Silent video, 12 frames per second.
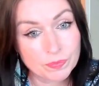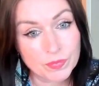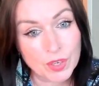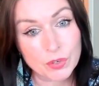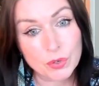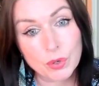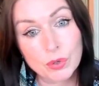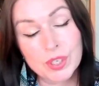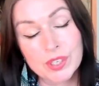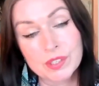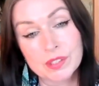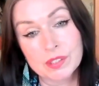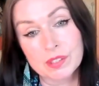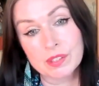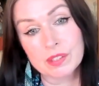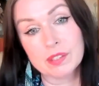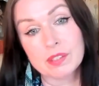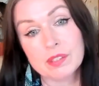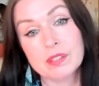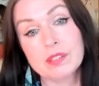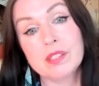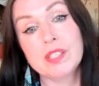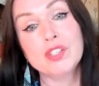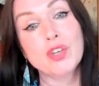annoyance,
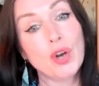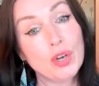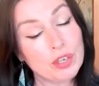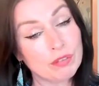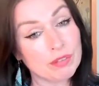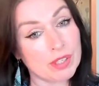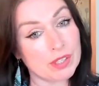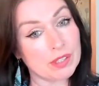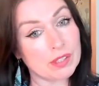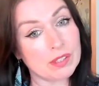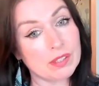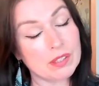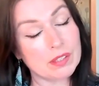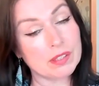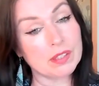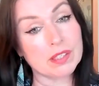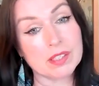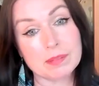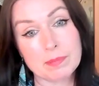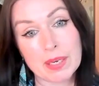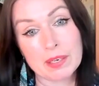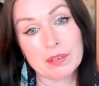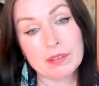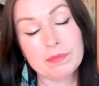intolerance to the
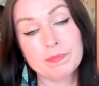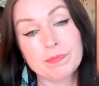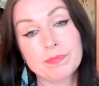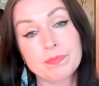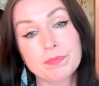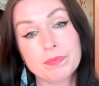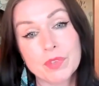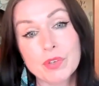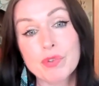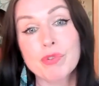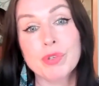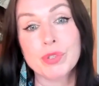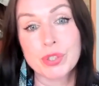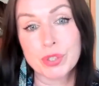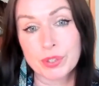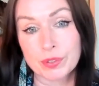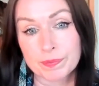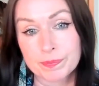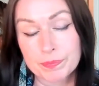smell grew too.